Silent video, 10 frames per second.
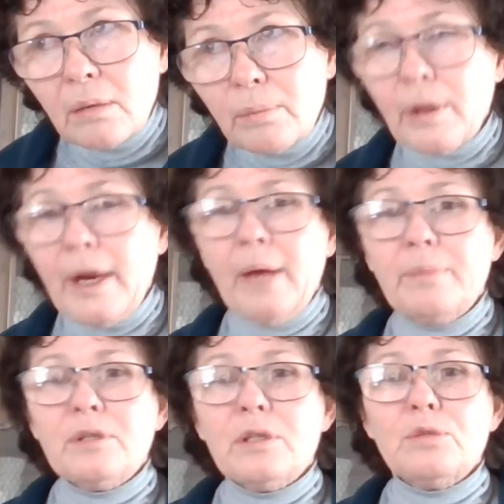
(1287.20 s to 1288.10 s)

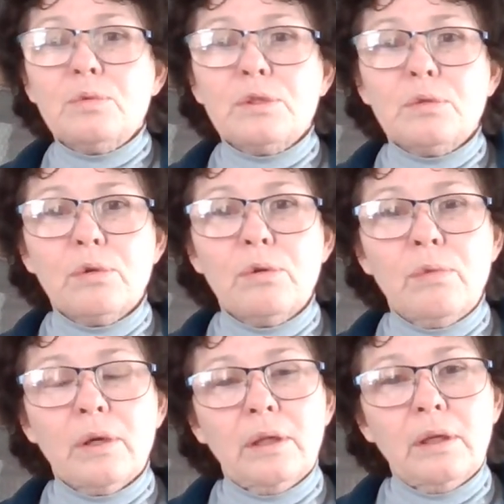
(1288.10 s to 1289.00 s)
perhaps this was a room
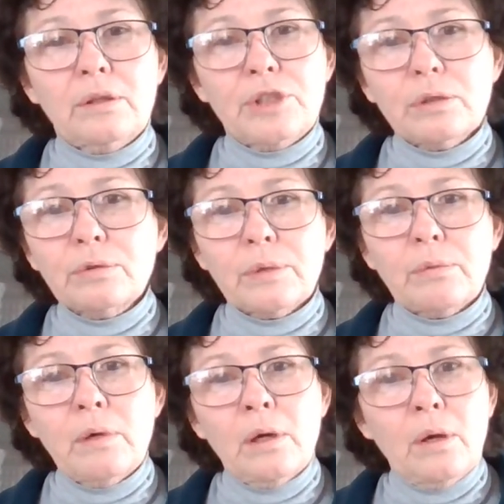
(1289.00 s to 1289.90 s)
where little
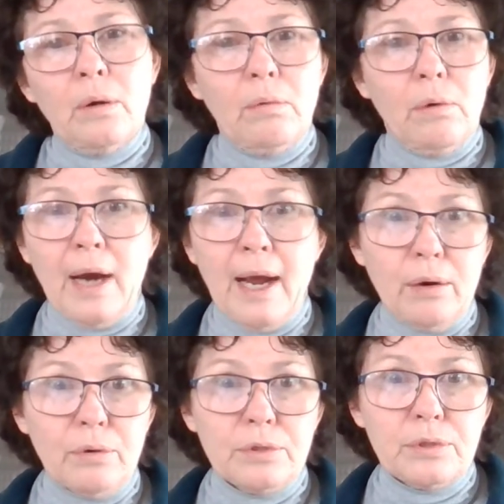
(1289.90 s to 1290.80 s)
children were
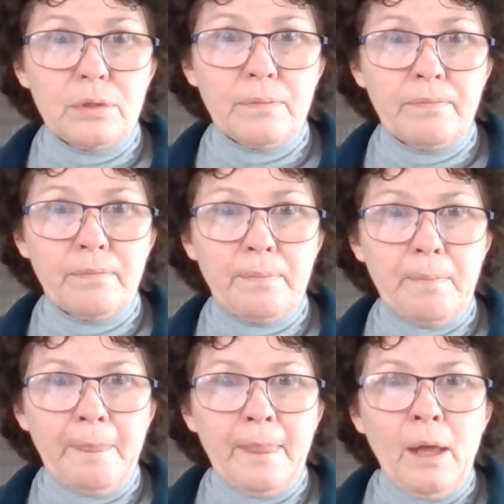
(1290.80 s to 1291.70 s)
housed.
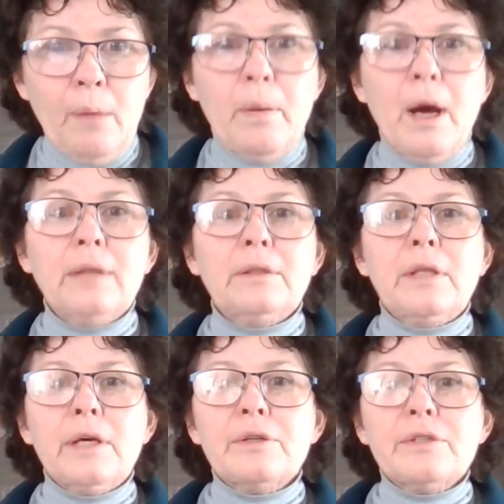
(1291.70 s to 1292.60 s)
But
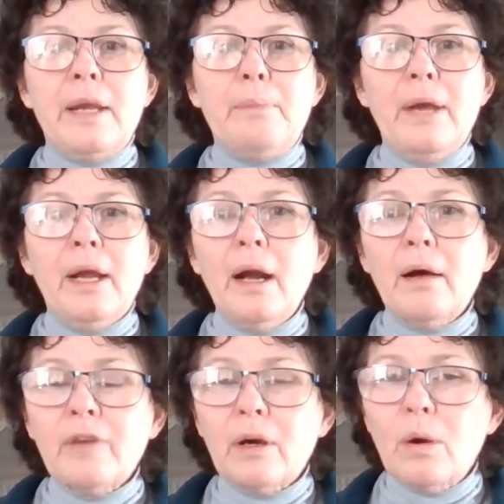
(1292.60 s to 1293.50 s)
there is a bit
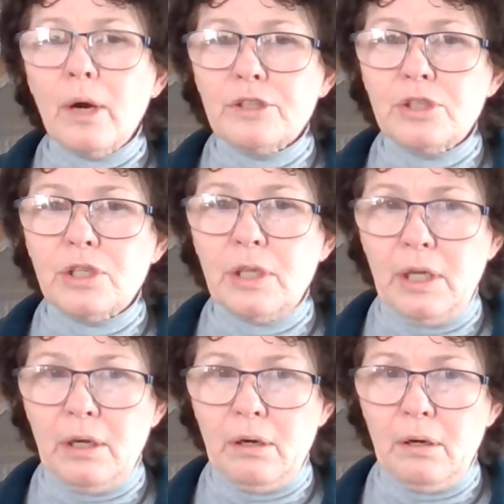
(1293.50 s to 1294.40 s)
of a question
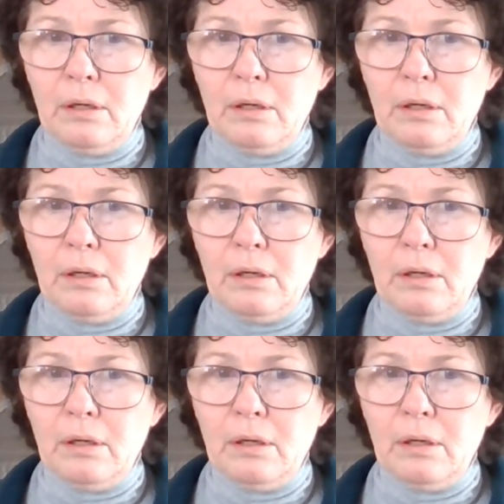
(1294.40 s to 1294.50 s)
here.